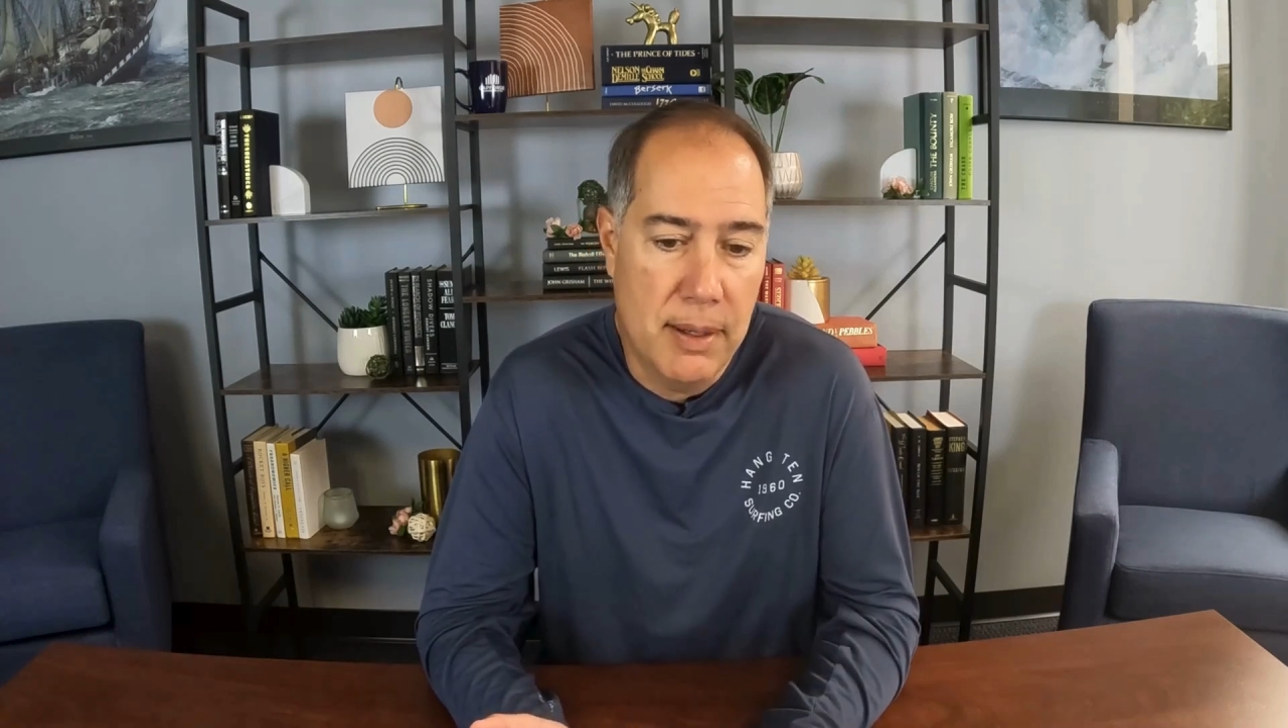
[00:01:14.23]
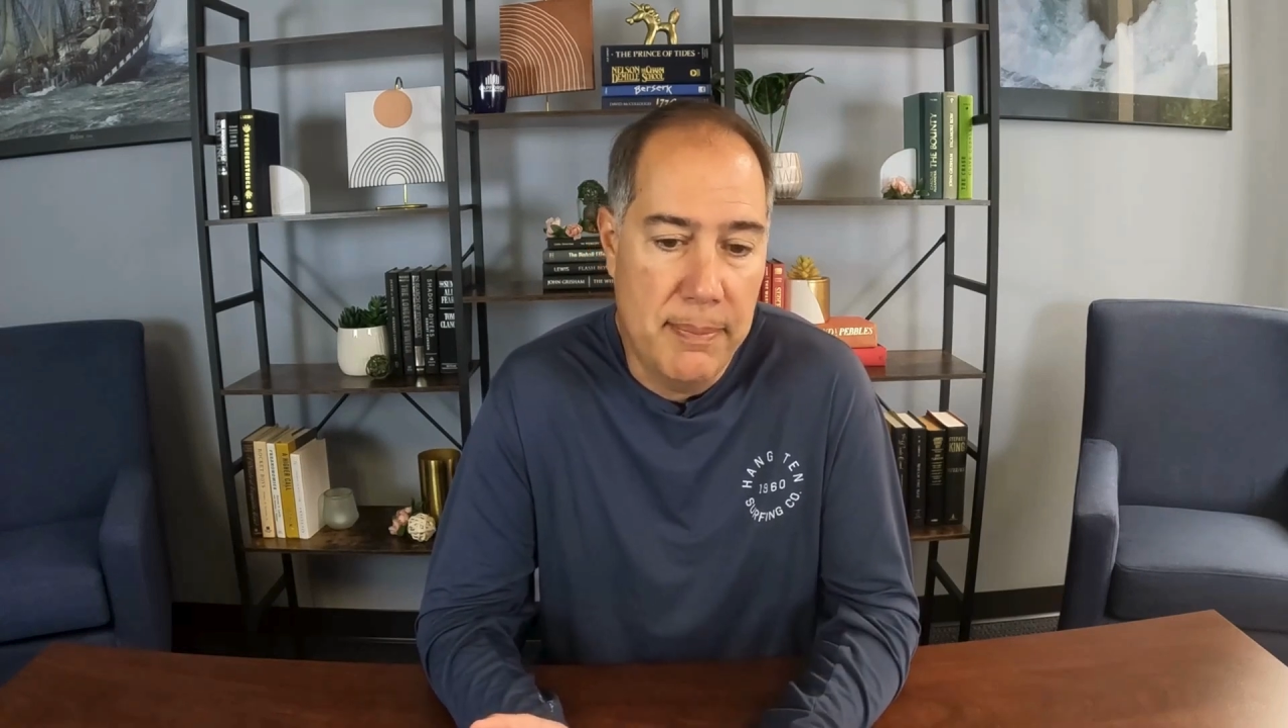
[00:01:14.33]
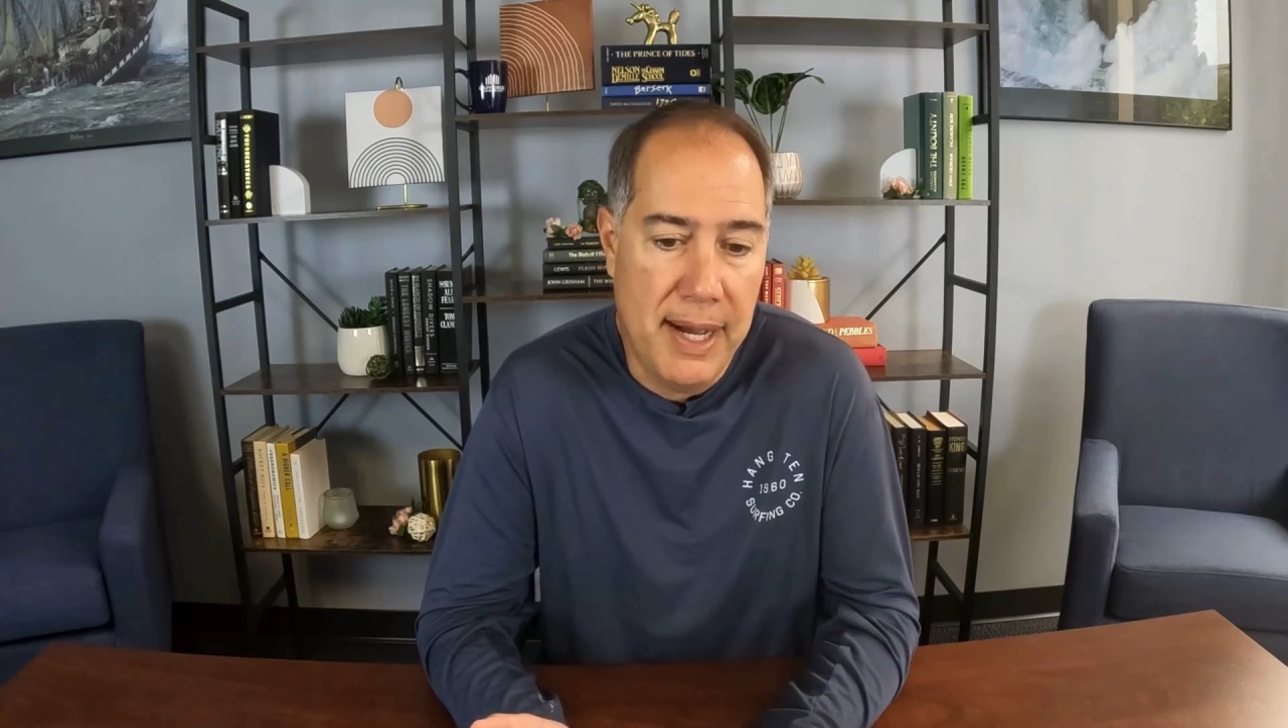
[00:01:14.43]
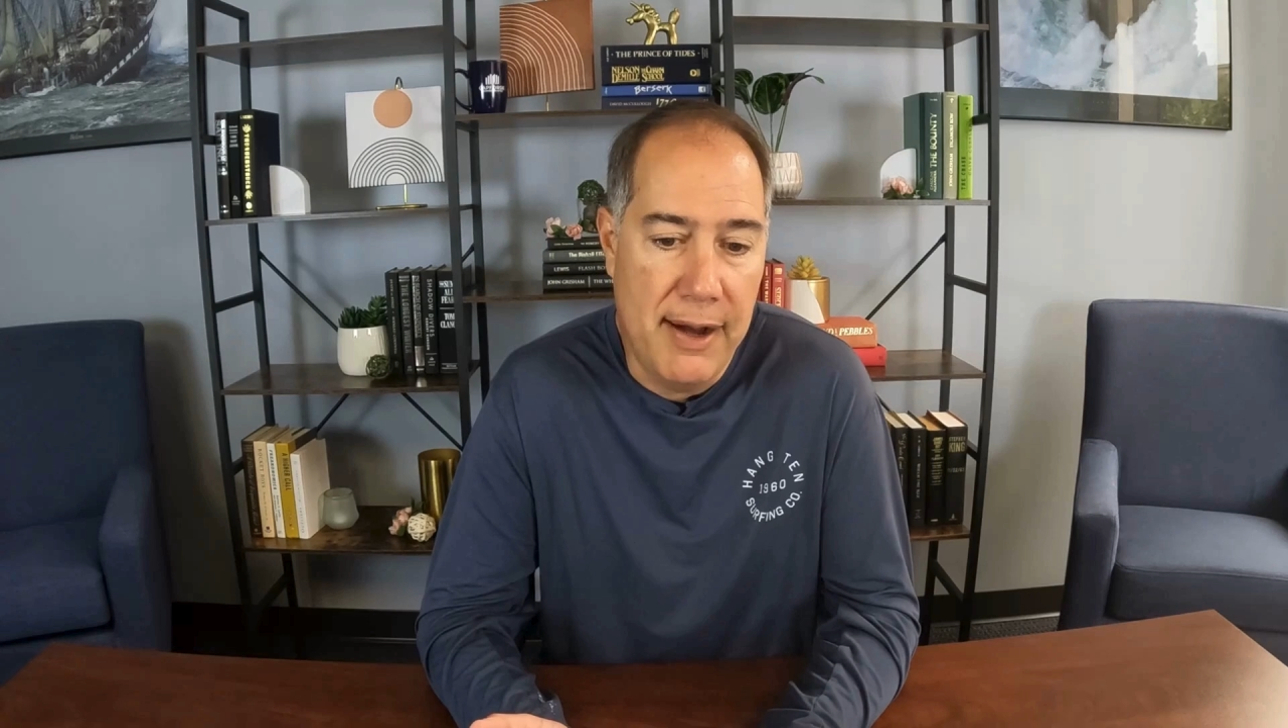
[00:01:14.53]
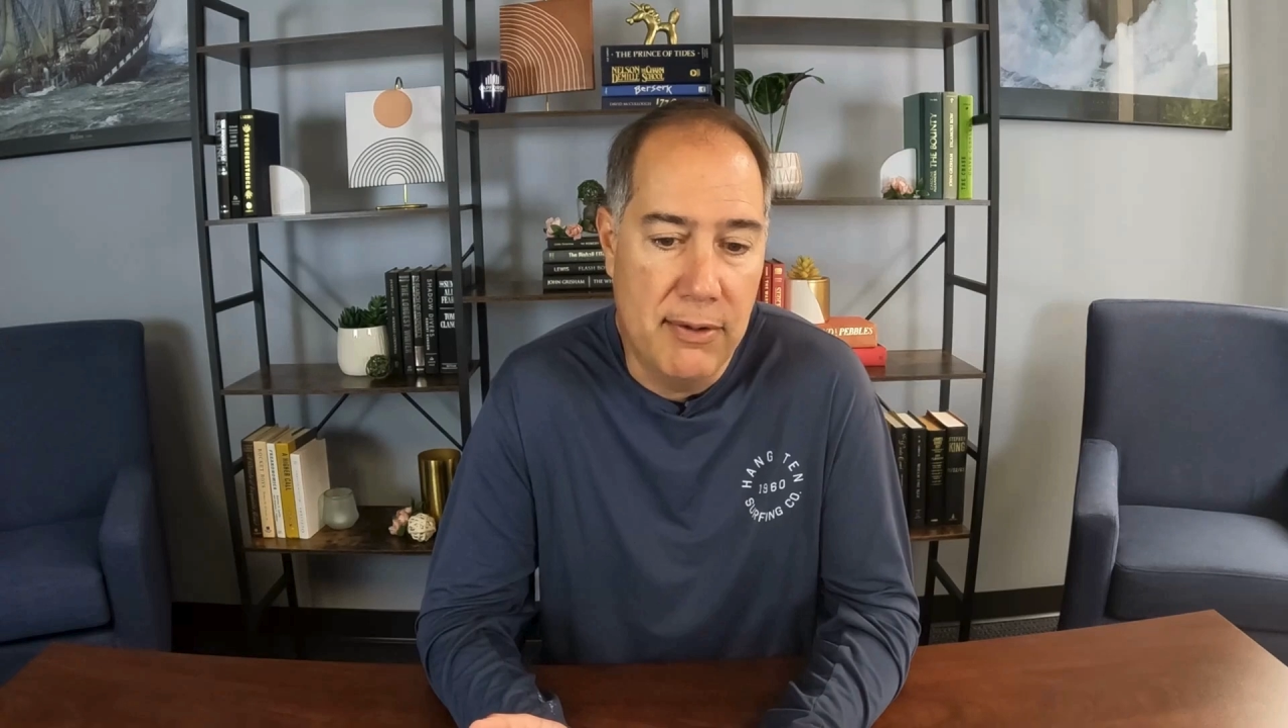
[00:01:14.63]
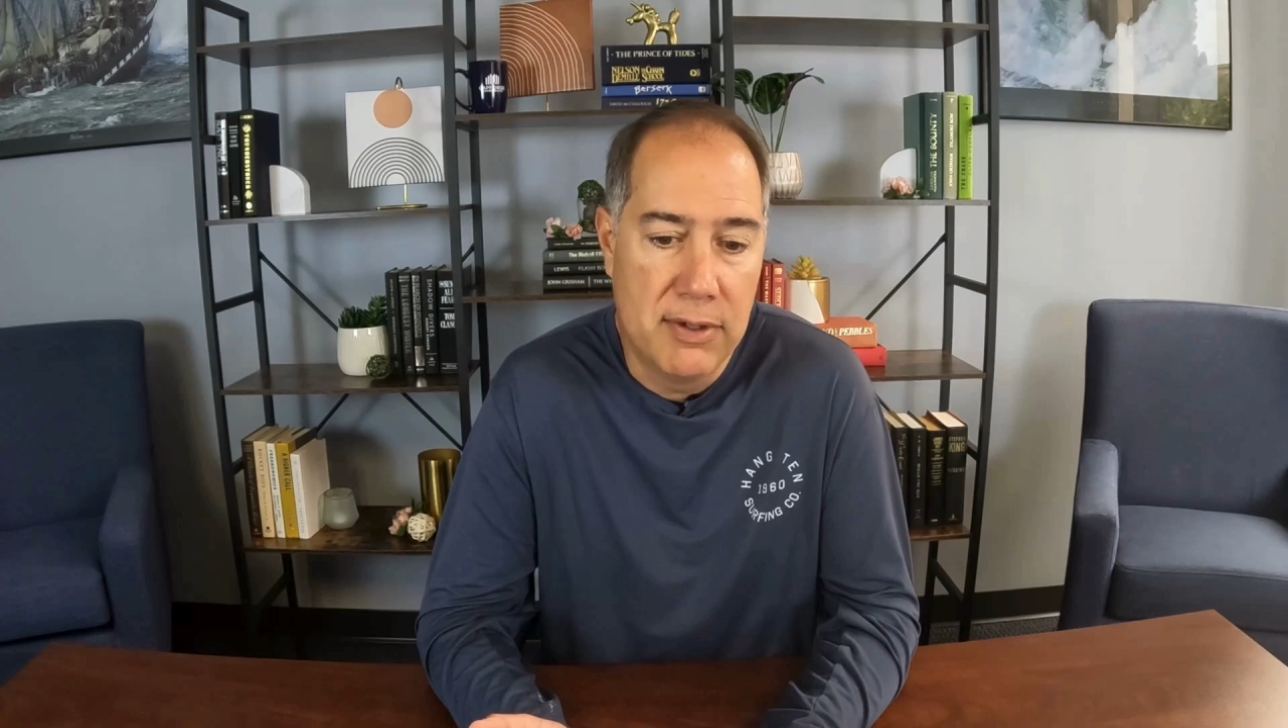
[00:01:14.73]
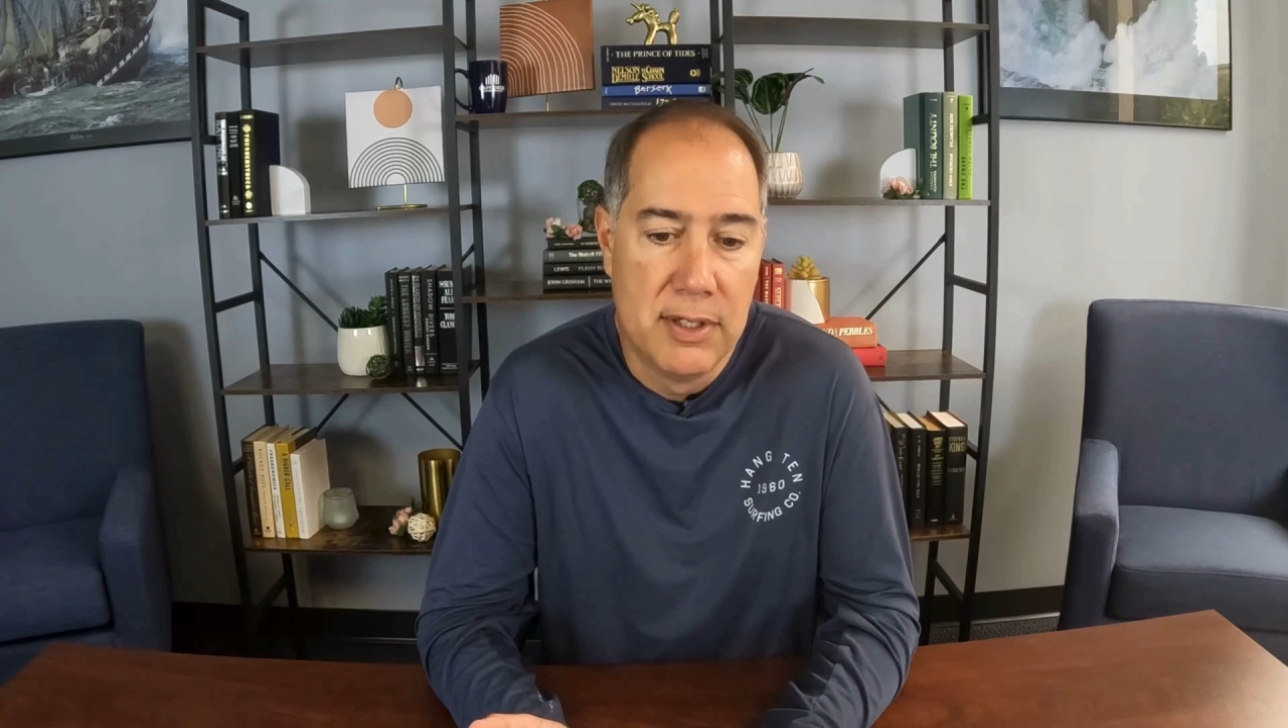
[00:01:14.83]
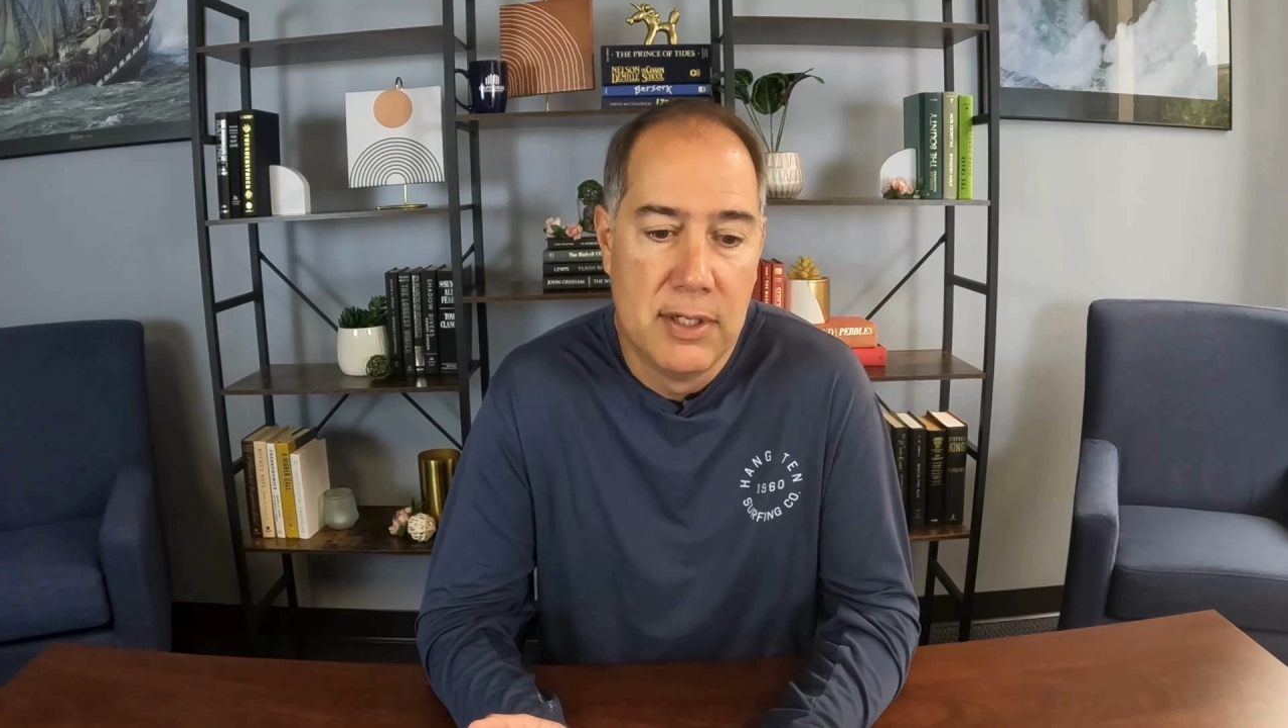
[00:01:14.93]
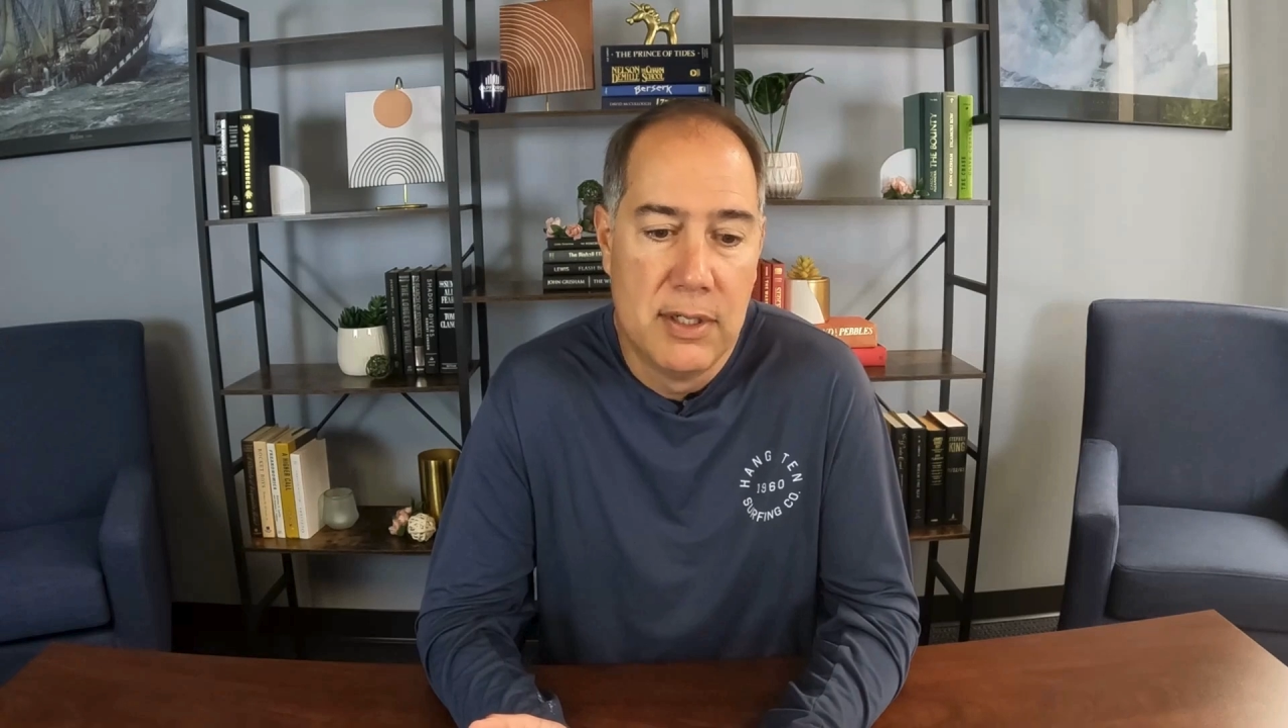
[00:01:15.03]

about